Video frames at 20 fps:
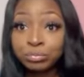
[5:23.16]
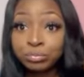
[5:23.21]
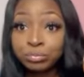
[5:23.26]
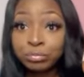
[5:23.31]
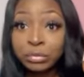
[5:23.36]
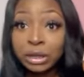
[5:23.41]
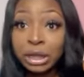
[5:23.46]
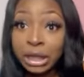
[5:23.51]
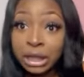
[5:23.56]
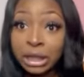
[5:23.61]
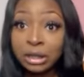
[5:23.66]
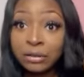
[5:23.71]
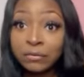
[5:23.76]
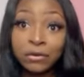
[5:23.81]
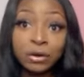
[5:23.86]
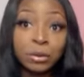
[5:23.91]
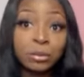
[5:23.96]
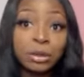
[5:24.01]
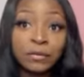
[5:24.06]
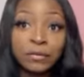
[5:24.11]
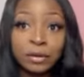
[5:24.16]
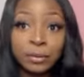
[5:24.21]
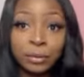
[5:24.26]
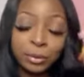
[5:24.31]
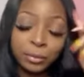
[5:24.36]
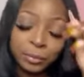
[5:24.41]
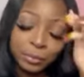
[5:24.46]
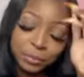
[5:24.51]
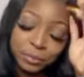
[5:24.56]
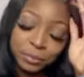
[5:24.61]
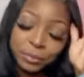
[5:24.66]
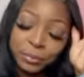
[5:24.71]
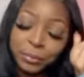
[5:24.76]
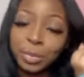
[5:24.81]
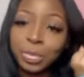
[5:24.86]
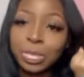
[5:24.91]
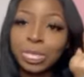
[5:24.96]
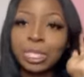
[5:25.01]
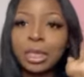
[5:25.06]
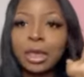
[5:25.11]
lady from Love and About.
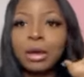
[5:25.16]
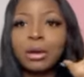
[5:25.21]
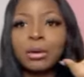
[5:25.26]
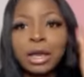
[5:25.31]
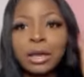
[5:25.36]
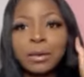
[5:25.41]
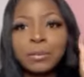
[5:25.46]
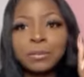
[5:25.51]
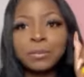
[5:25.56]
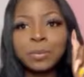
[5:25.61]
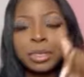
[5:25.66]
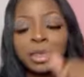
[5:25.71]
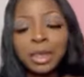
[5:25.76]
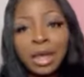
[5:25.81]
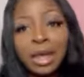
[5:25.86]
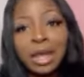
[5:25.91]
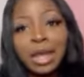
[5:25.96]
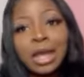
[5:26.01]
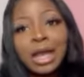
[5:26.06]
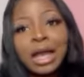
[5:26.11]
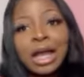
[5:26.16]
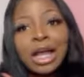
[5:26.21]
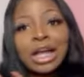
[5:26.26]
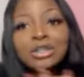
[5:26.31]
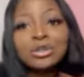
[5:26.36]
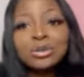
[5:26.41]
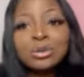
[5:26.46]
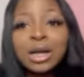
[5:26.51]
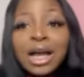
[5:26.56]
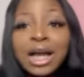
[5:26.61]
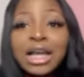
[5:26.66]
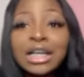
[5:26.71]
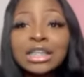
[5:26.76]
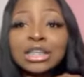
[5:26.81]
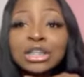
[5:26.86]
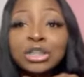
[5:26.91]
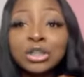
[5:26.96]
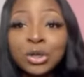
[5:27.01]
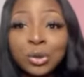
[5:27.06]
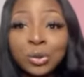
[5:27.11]
Okay, as you
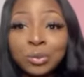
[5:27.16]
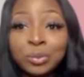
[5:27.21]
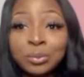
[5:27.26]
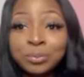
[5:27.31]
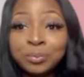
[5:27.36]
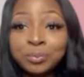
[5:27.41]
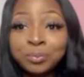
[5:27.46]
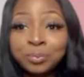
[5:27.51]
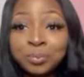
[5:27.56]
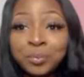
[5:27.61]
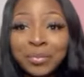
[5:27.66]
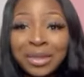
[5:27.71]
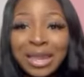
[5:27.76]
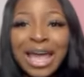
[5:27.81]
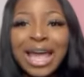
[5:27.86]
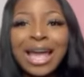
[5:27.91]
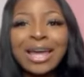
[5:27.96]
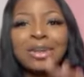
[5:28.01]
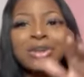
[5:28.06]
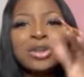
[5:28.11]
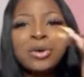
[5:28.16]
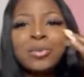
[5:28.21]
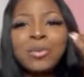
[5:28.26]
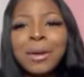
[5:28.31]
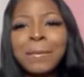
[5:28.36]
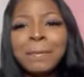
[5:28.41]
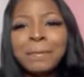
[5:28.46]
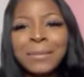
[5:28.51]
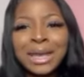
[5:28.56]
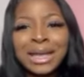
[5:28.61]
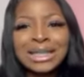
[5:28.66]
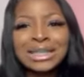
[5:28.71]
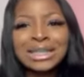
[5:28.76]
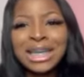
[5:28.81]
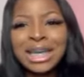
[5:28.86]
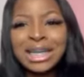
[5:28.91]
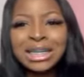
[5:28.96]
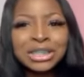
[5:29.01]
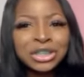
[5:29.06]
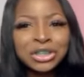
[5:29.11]
guys know, I don't know why men
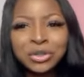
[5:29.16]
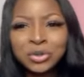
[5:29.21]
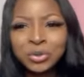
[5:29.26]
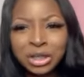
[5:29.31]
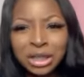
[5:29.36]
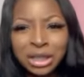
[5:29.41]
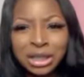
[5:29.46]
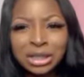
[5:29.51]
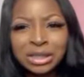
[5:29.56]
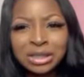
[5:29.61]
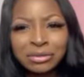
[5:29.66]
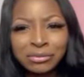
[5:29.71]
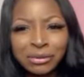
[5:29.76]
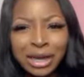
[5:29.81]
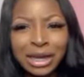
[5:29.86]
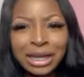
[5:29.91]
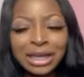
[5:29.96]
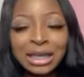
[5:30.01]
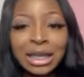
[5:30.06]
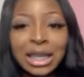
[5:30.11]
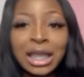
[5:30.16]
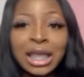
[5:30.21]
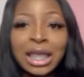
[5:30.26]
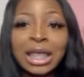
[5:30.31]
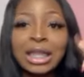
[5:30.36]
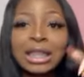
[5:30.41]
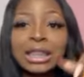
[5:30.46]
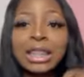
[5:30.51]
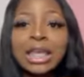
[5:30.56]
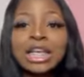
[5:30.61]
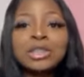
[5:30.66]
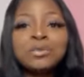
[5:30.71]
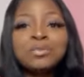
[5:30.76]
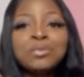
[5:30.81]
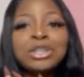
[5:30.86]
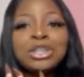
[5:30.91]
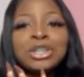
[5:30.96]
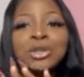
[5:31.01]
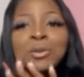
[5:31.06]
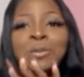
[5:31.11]
tend to do this, right? They just
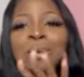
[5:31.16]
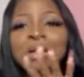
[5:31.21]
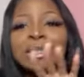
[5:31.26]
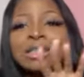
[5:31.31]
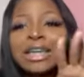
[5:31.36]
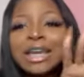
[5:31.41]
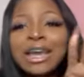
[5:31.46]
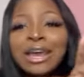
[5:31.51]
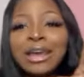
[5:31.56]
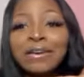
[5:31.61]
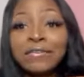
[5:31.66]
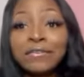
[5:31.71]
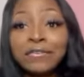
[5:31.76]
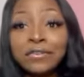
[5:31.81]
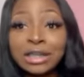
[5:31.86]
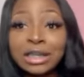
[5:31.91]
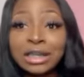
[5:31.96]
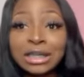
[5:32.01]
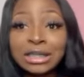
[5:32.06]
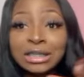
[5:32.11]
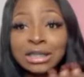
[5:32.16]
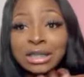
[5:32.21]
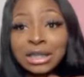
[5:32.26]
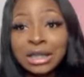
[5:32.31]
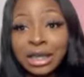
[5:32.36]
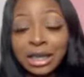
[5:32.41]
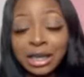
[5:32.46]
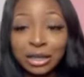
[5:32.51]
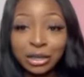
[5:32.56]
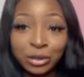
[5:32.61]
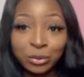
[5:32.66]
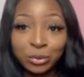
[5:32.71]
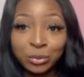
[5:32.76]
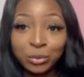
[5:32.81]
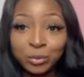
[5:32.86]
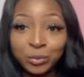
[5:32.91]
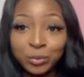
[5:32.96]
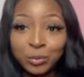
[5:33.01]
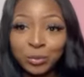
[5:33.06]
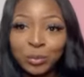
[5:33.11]
put so much effort into getting you,
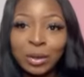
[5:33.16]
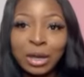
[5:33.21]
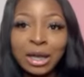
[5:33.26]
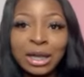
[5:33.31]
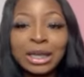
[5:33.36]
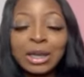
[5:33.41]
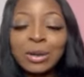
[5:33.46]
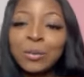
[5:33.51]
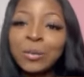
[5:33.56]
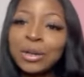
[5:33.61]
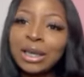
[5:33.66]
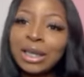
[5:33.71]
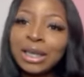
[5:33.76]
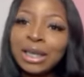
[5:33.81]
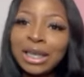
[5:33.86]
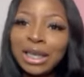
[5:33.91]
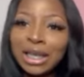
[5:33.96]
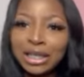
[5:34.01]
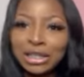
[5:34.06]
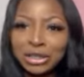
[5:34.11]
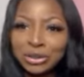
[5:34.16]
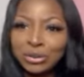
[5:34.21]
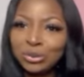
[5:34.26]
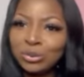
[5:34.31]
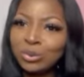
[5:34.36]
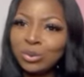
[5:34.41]
and then when they get you,